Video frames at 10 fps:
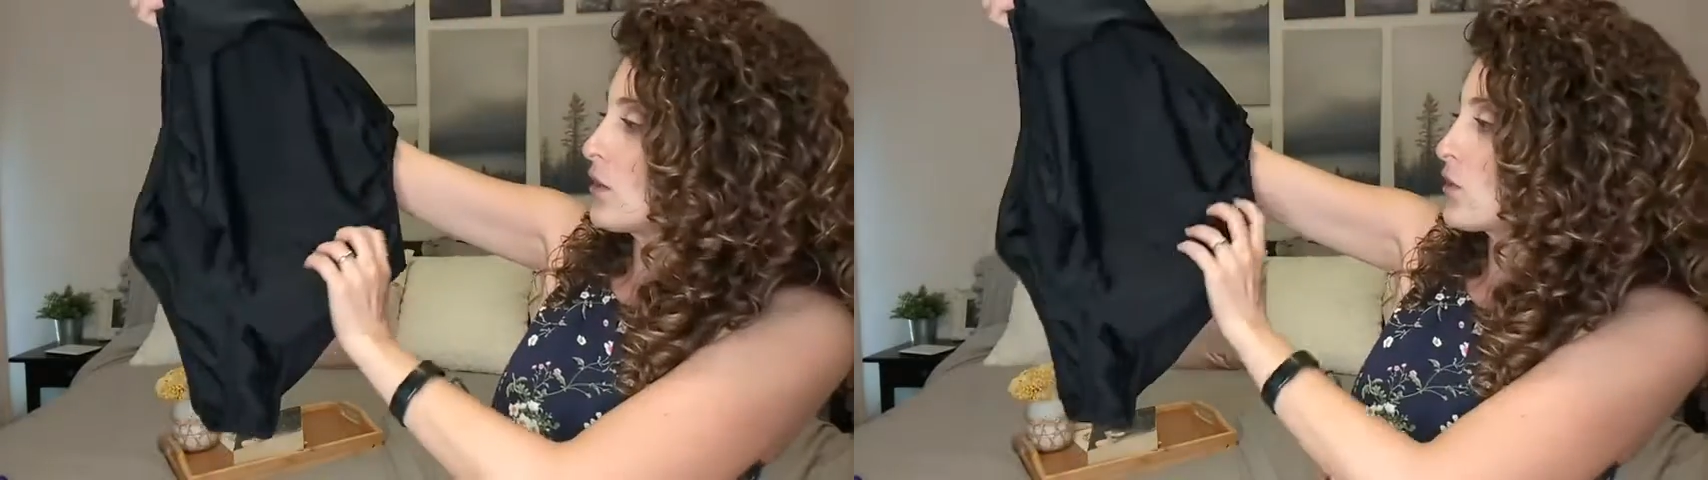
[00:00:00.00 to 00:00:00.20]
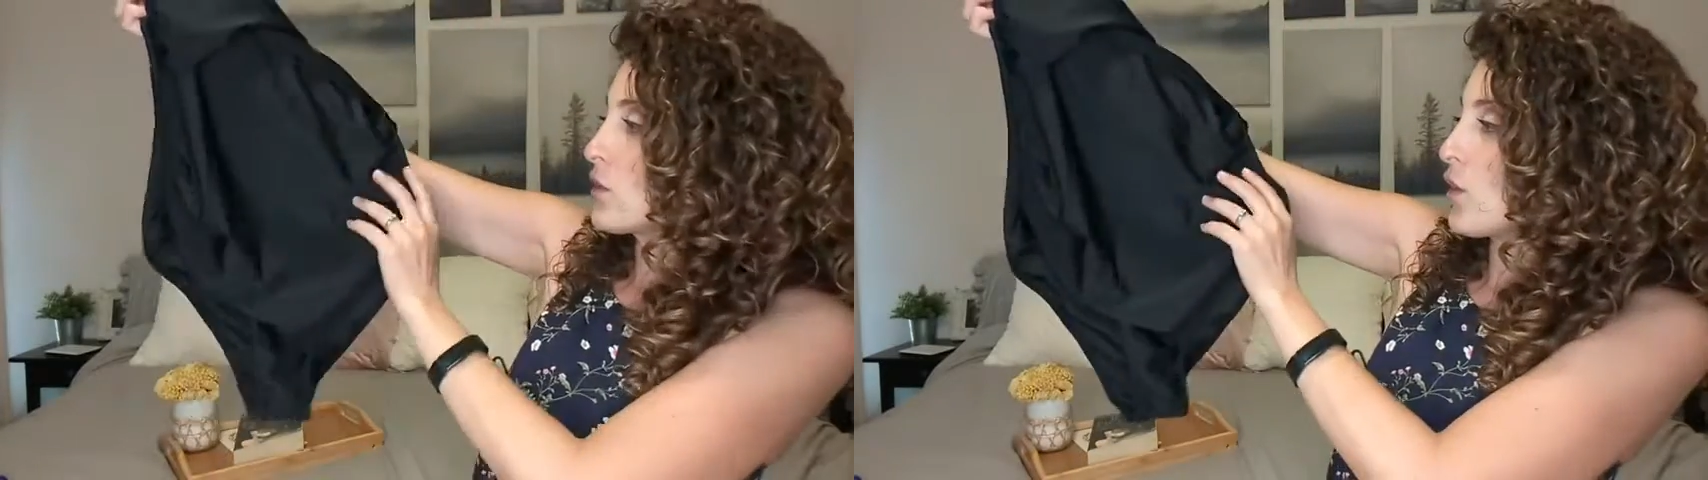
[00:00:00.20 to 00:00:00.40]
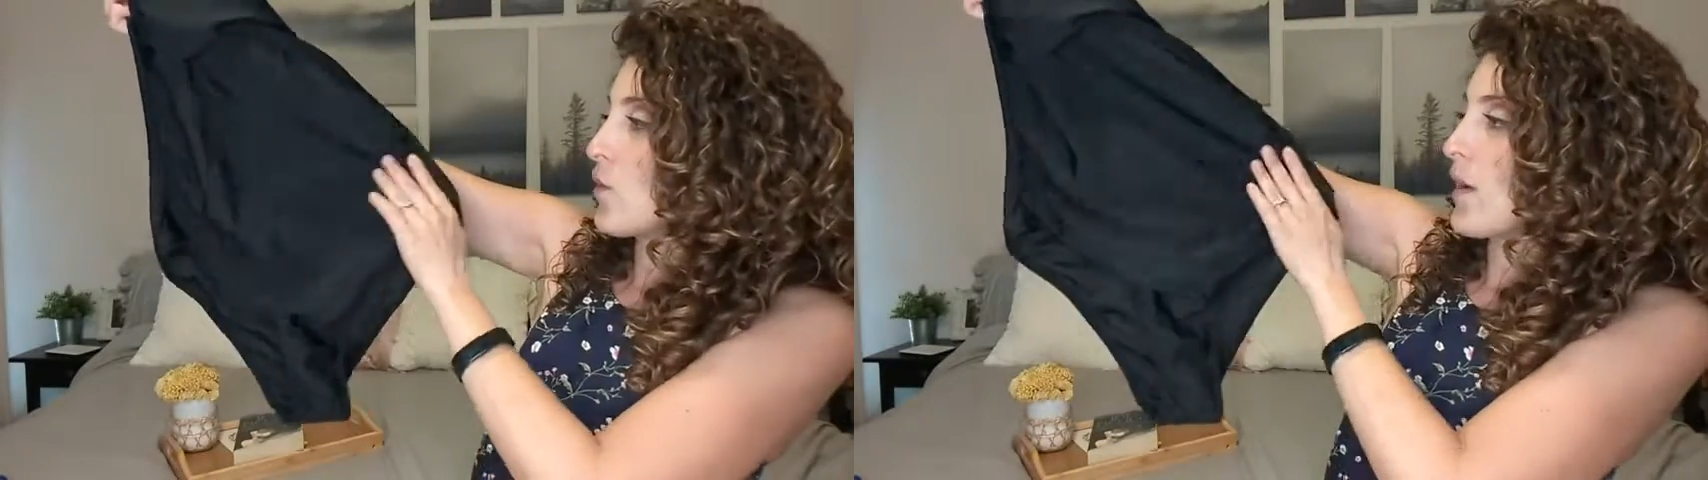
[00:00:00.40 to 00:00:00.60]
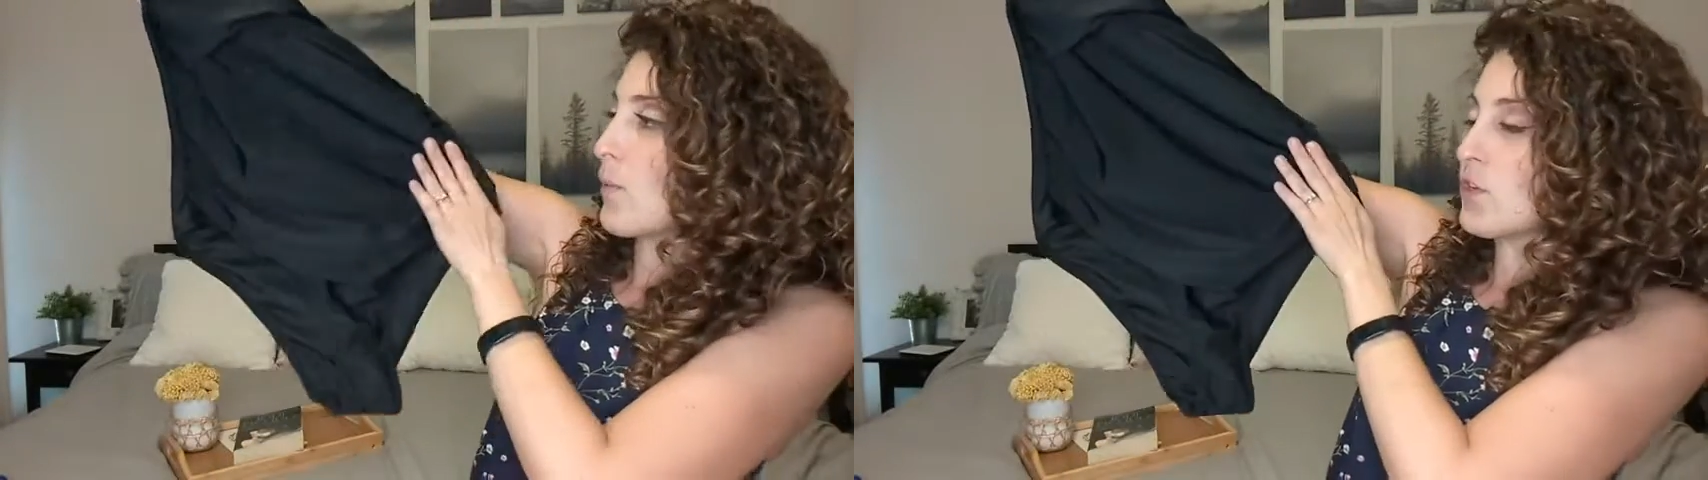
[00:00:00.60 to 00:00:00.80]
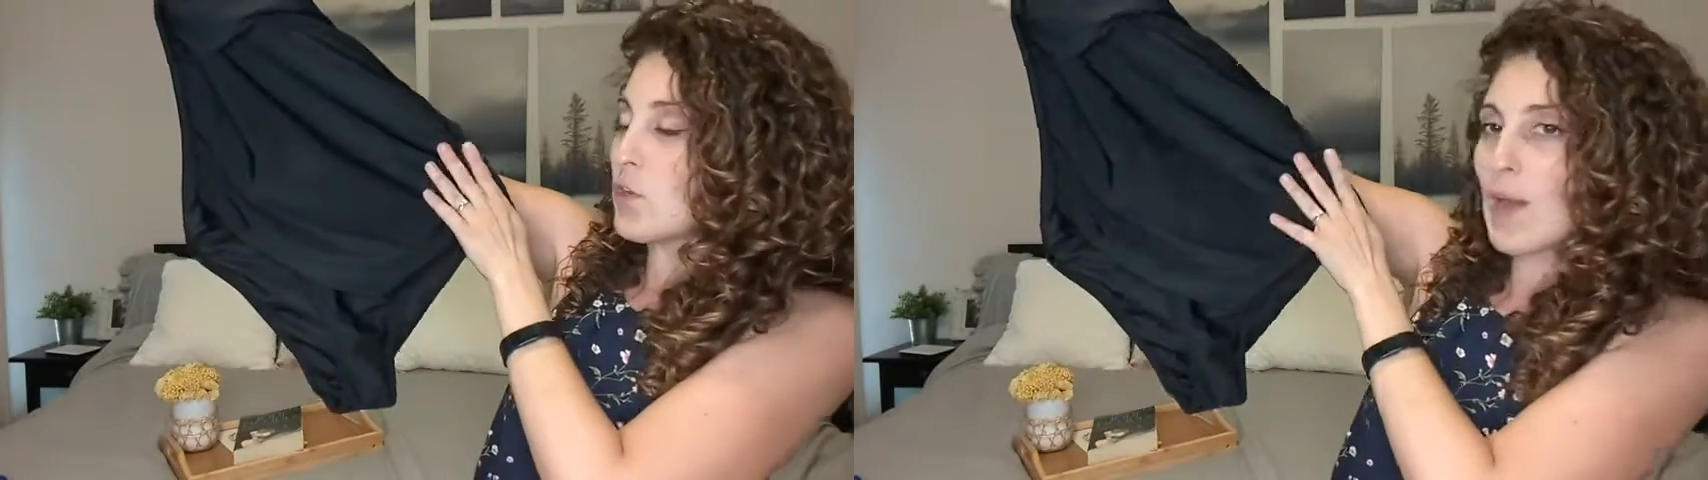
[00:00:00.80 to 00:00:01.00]
So
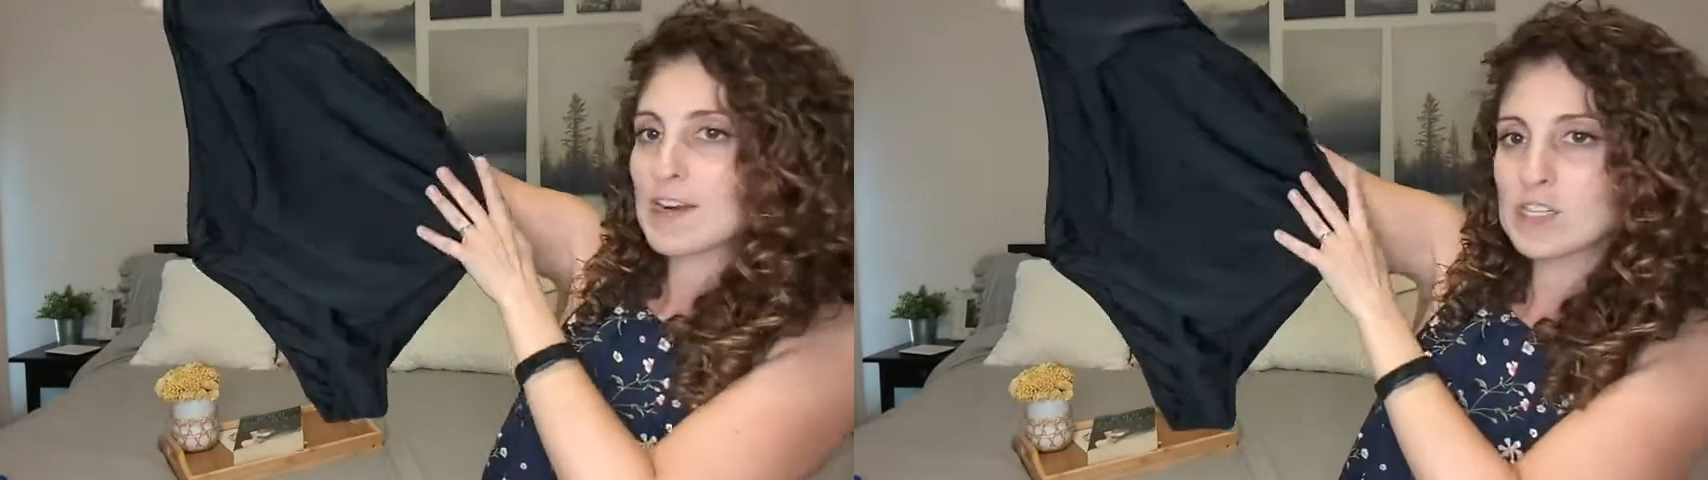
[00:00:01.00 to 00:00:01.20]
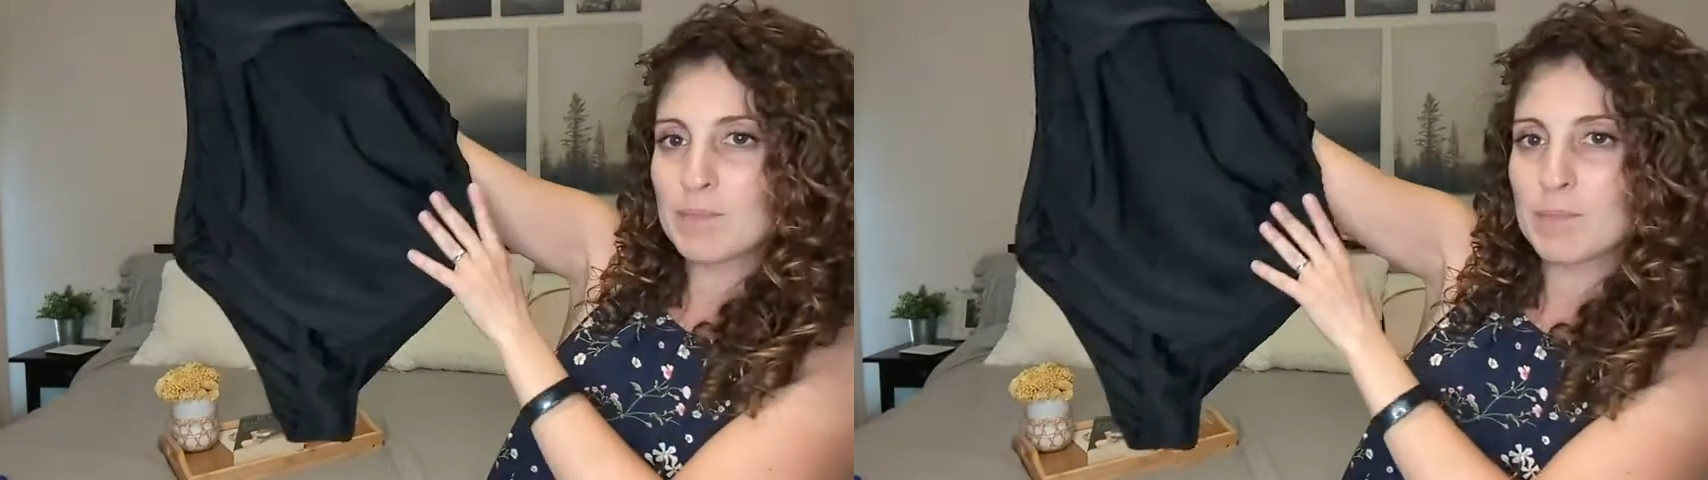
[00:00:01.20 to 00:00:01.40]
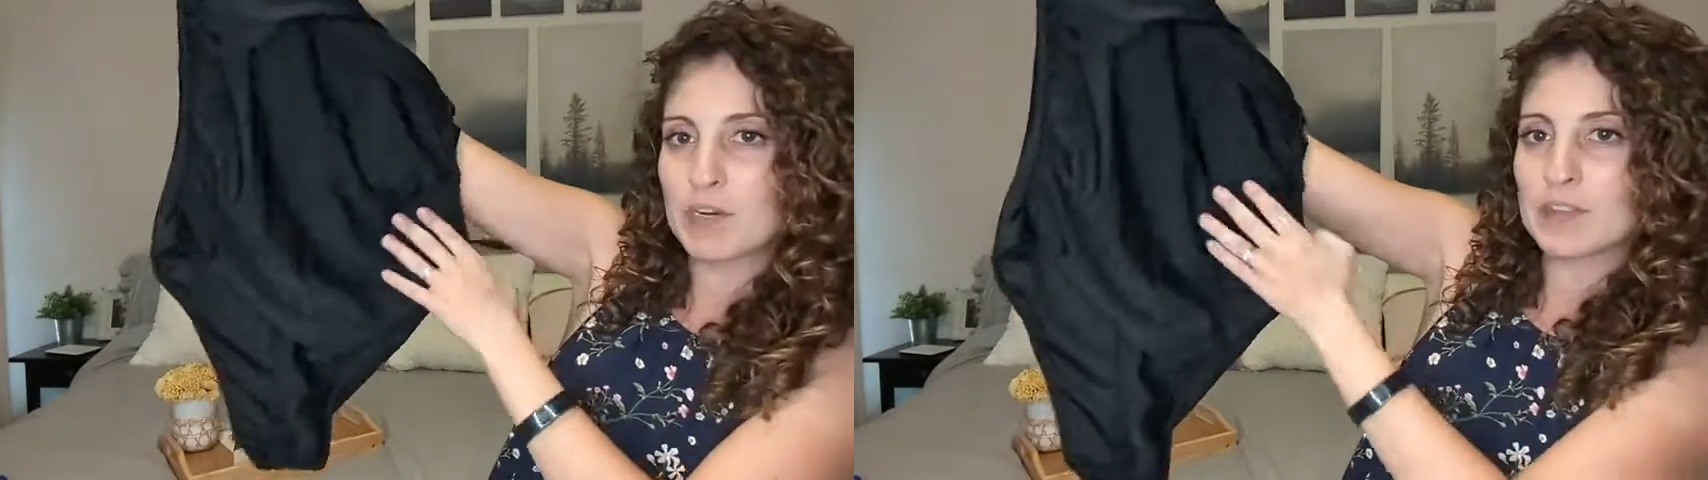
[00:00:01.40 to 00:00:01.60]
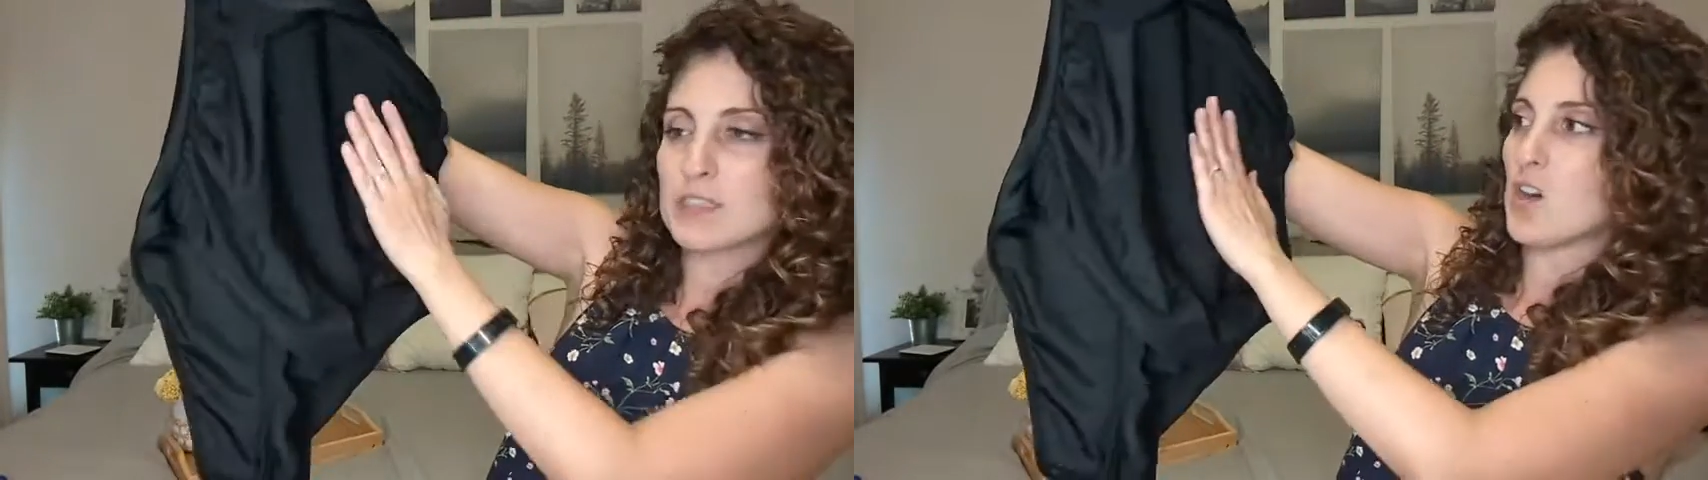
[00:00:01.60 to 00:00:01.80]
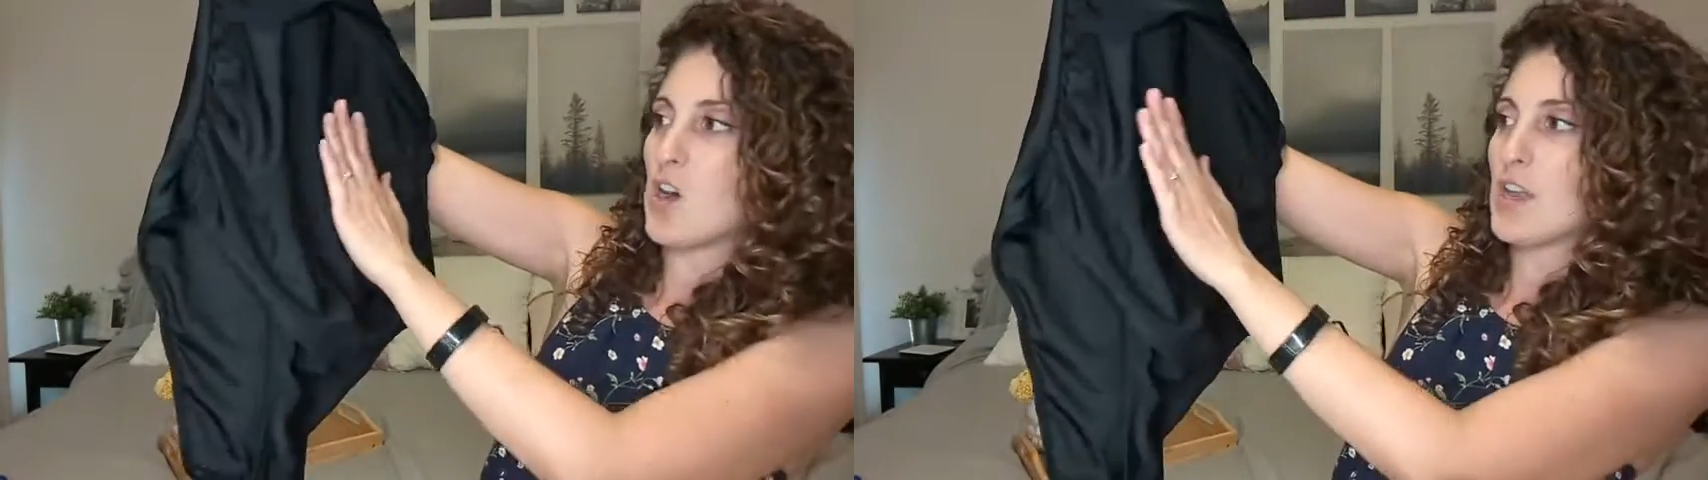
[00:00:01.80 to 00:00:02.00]
when you actually put
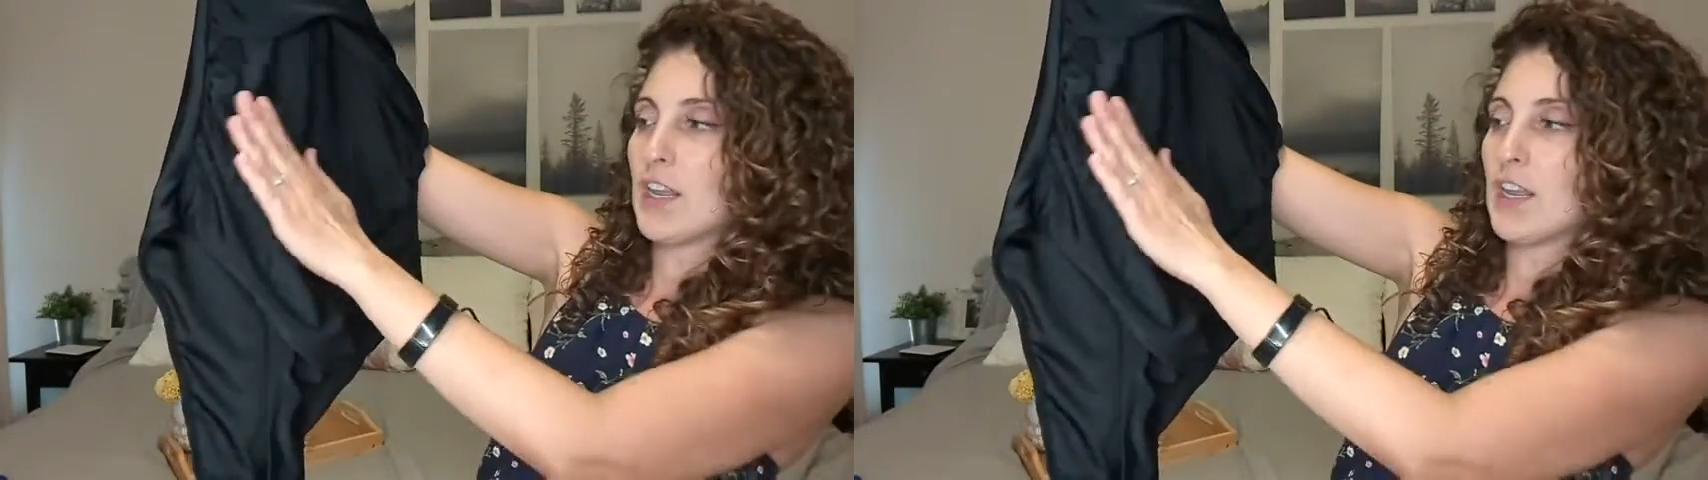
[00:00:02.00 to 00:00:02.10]
this on,